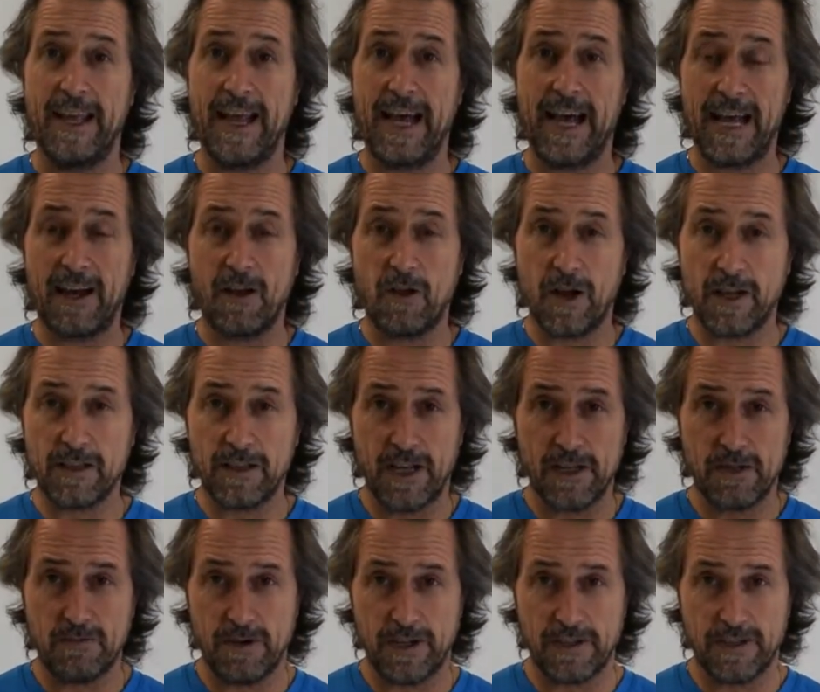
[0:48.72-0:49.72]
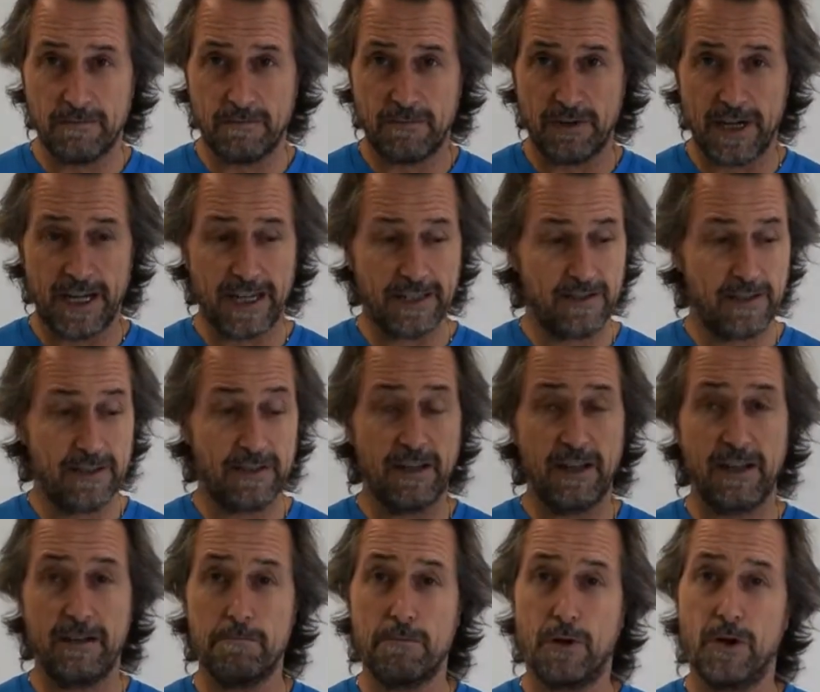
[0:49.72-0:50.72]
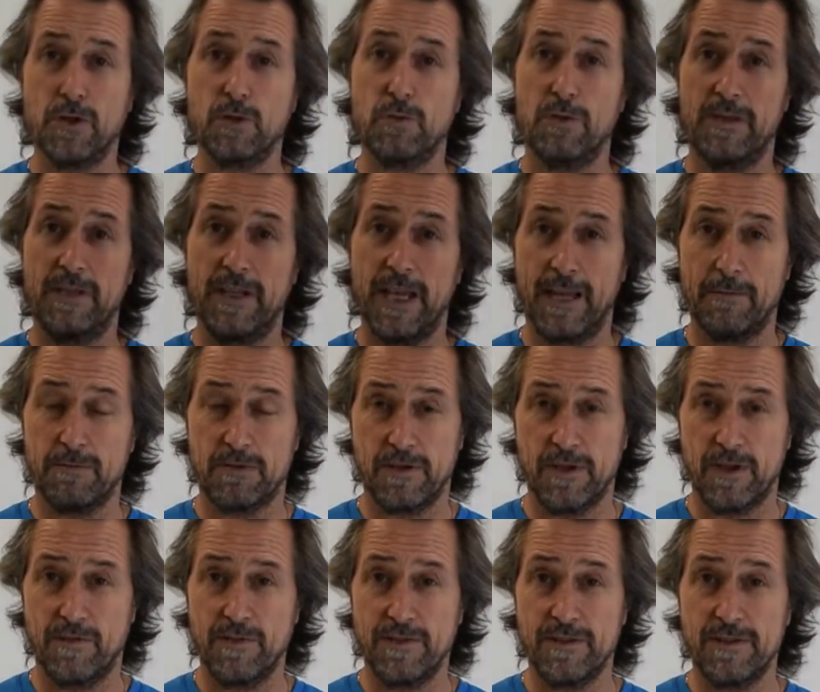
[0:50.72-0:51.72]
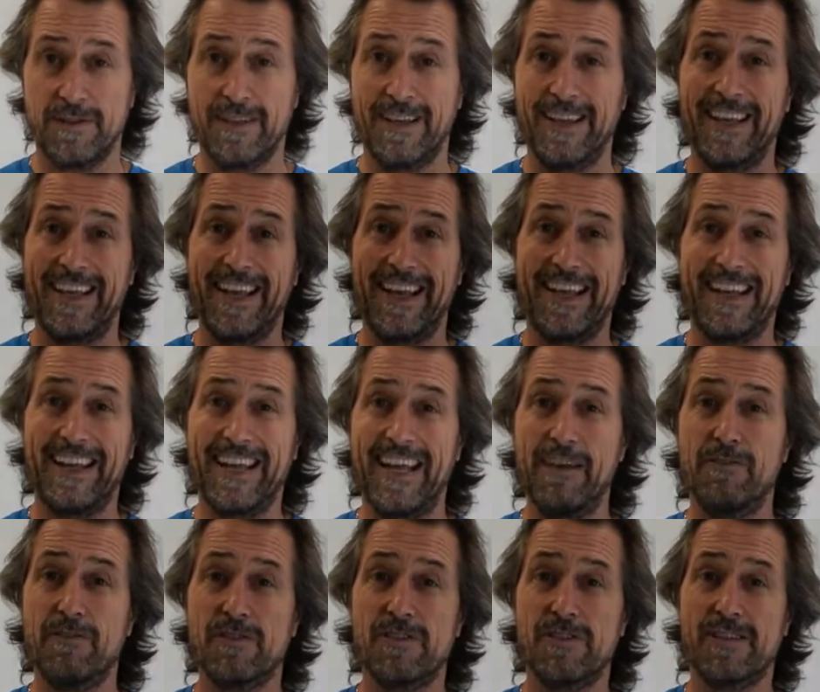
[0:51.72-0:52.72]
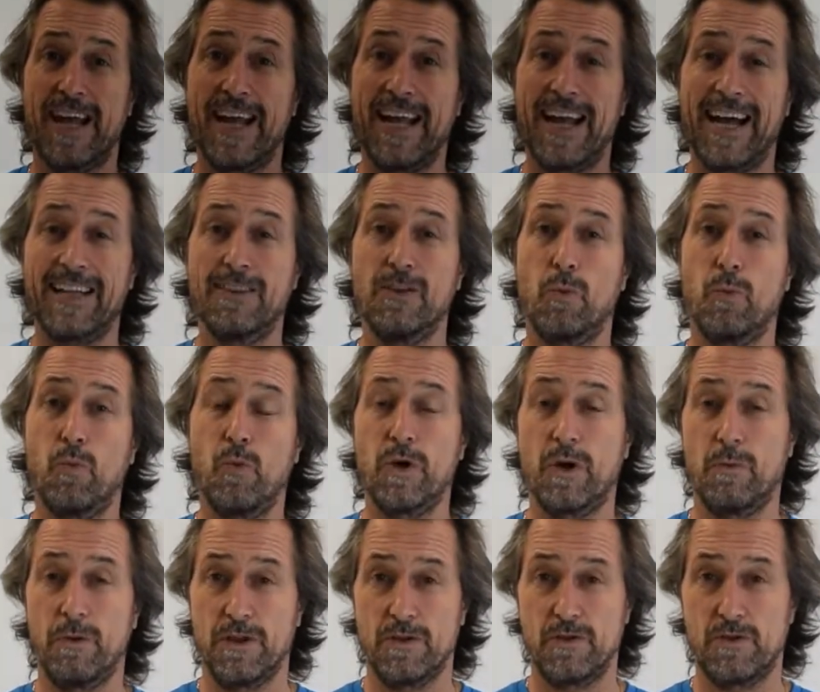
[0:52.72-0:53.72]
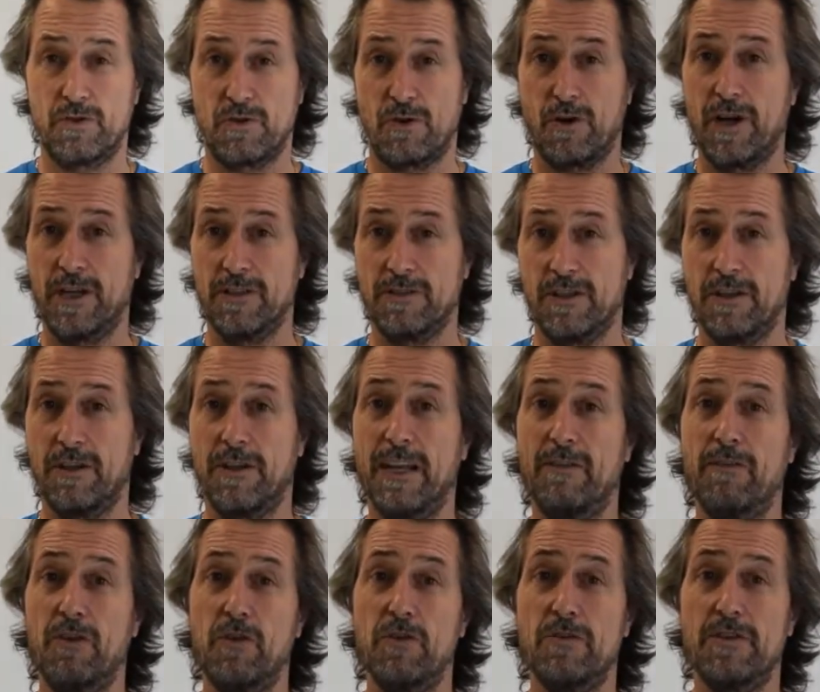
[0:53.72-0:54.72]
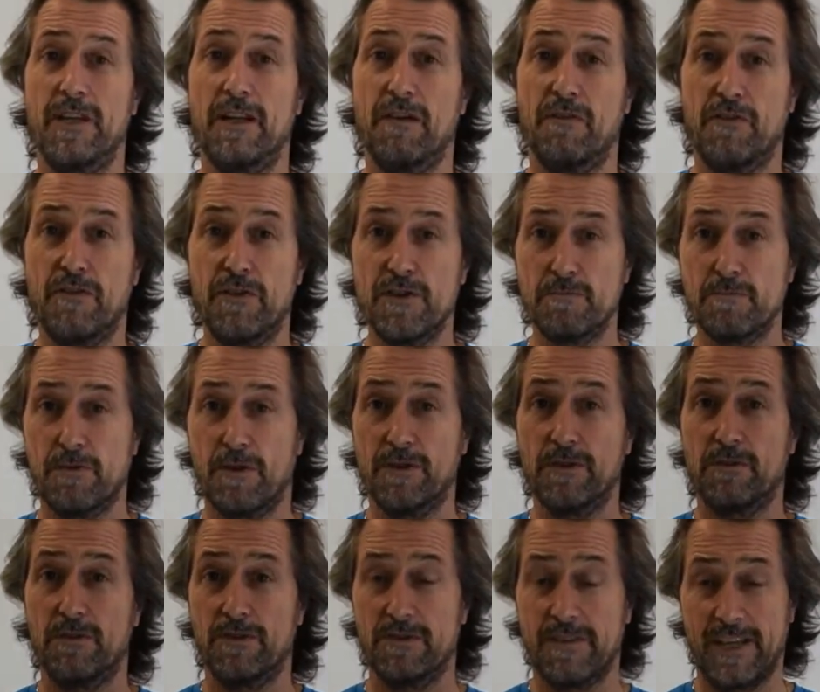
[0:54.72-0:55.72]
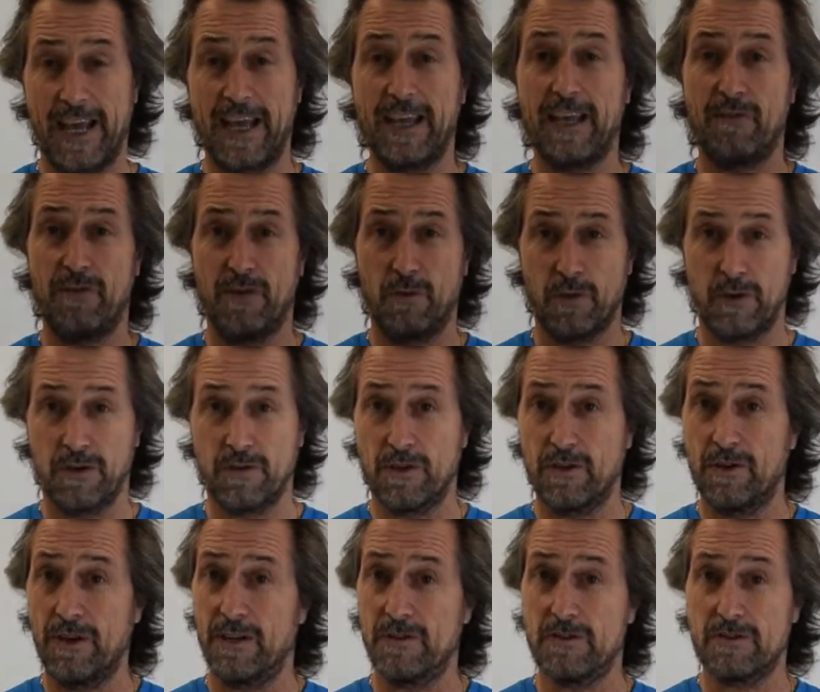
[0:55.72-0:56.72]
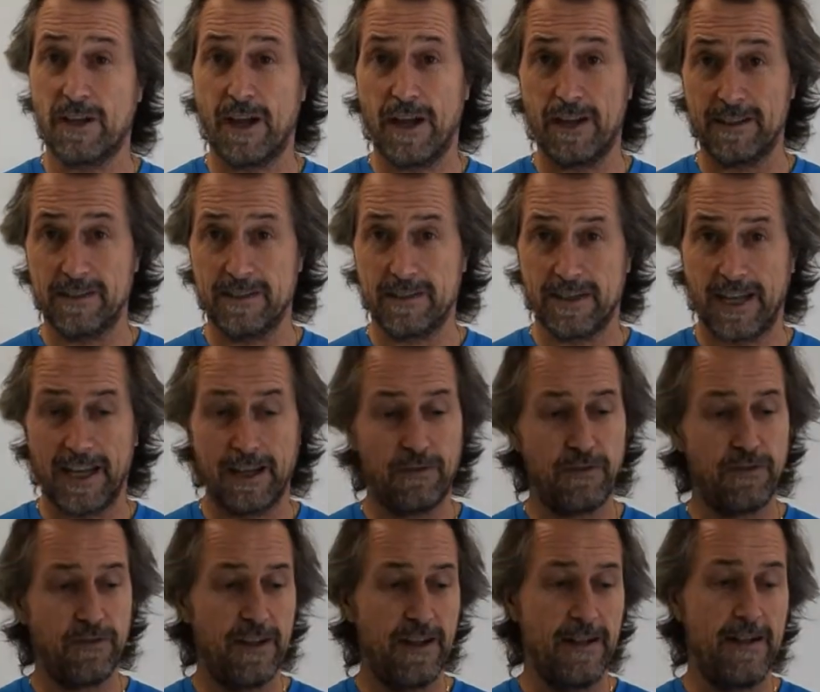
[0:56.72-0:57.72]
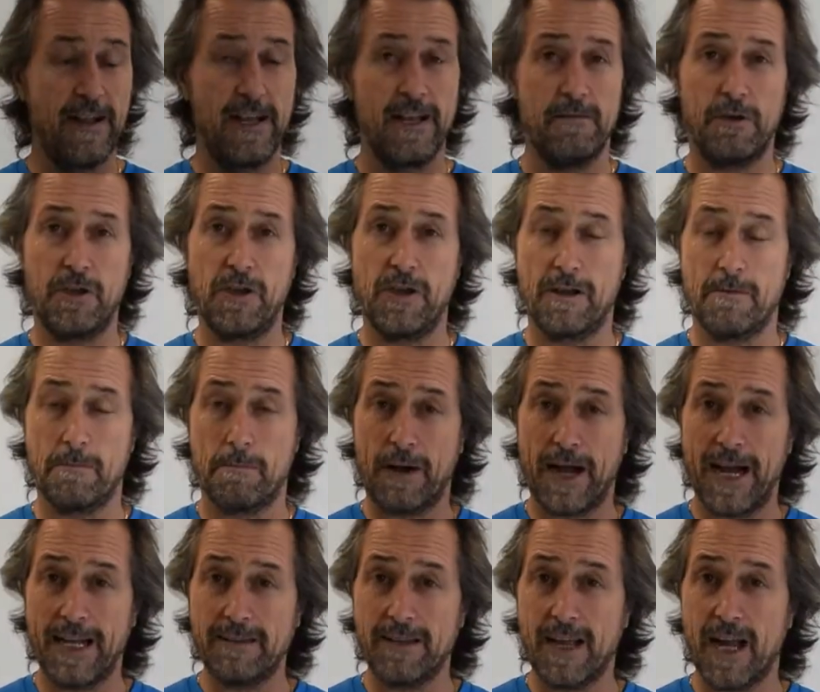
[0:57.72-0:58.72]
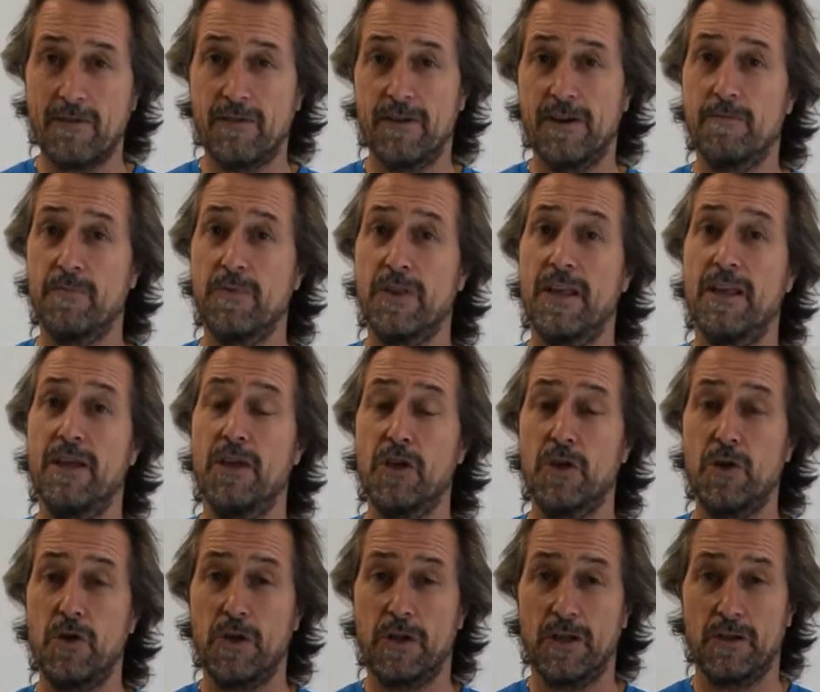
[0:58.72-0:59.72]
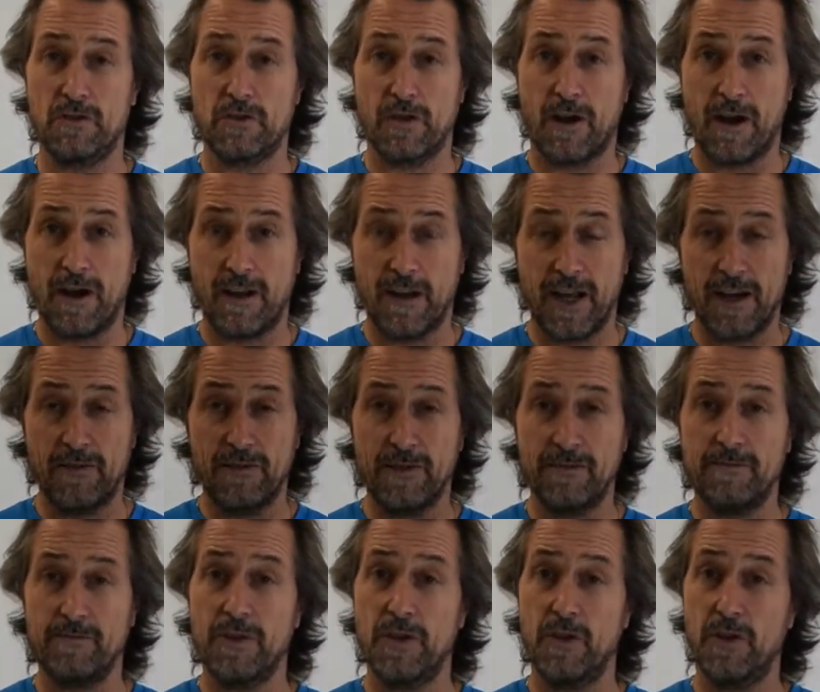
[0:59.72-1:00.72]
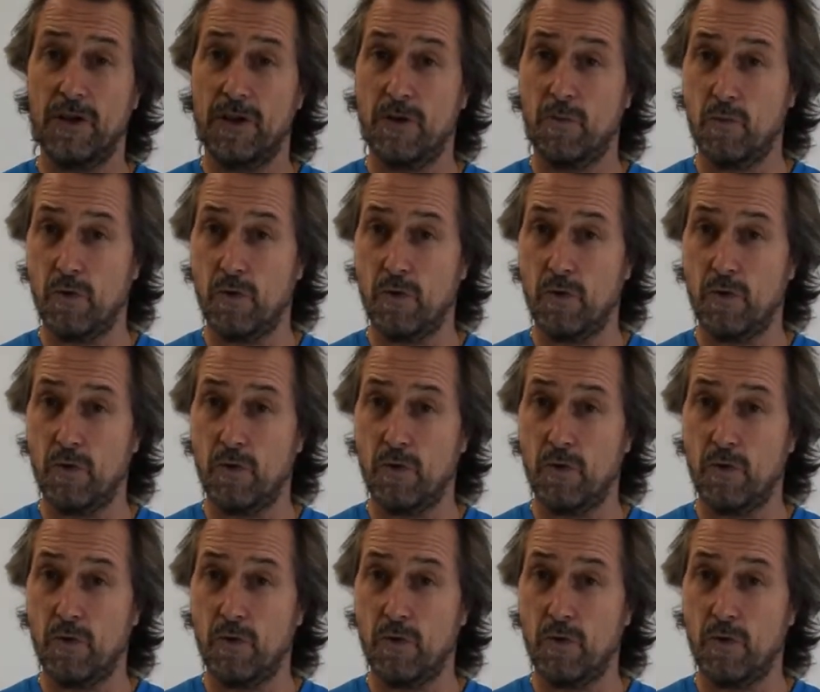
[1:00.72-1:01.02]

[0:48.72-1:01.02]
unlike those resin products, this can bond to a damp surface. It can even stay underwater when it's dried, so you could even use it in a fish pond or a tank if you wanted to, and it's totally safe. But you can paint over it, you can tile over it, you can